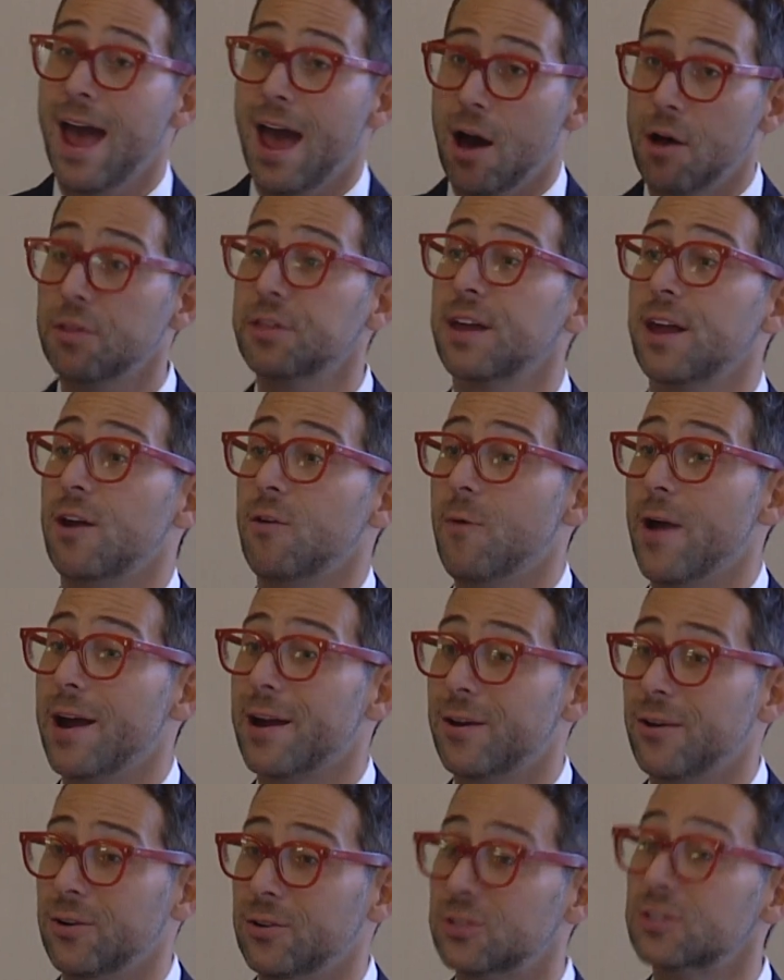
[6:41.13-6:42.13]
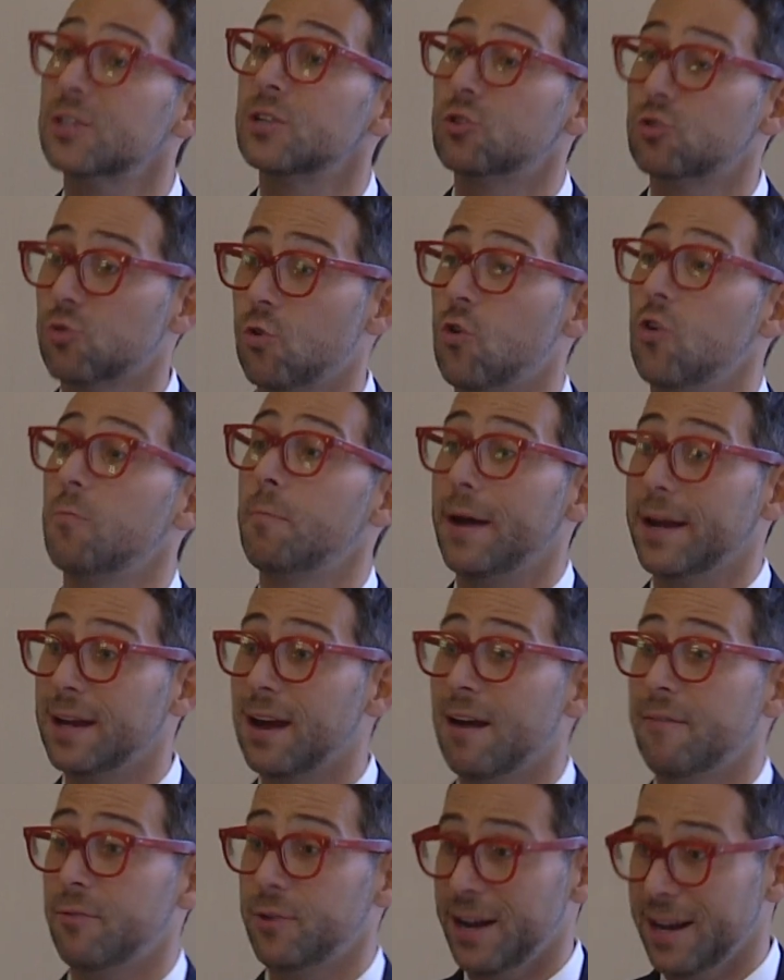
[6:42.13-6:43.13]
healthcare records controlled by
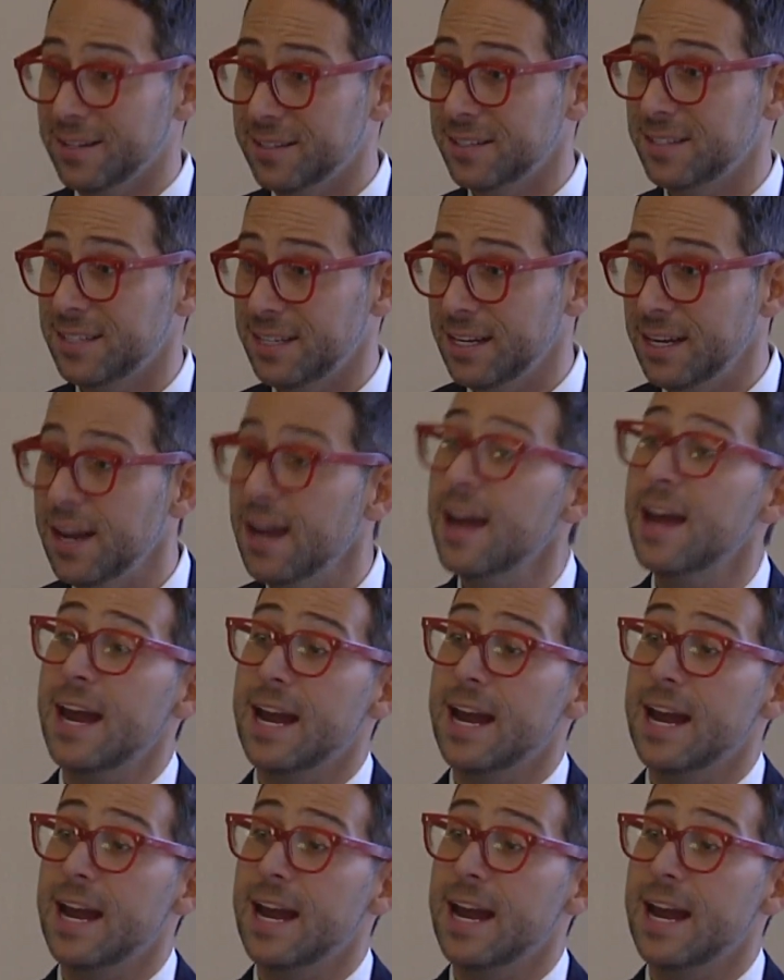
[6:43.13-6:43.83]
covered entity,